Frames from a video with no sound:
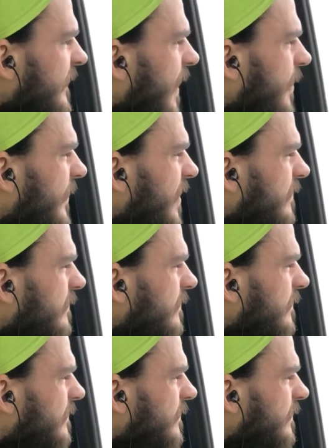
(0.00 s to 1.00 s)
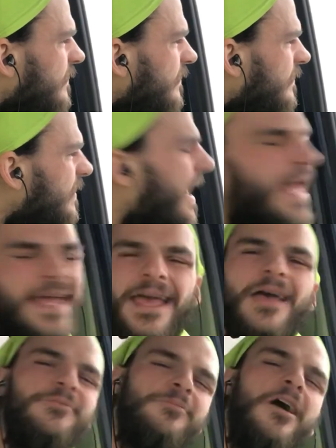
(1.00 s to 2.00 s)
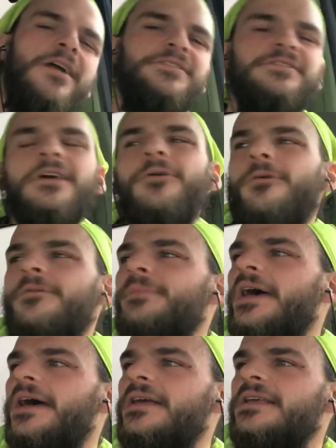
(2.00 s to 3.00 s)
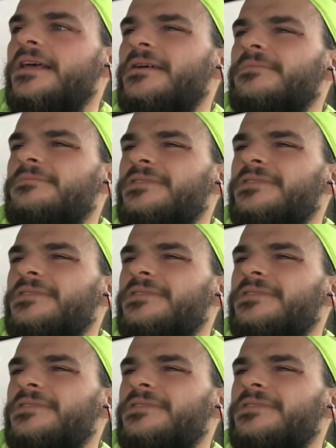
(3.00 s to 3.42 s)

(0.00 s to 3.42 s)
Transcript: And I'm like, yeah, probably just that one bag, yeah.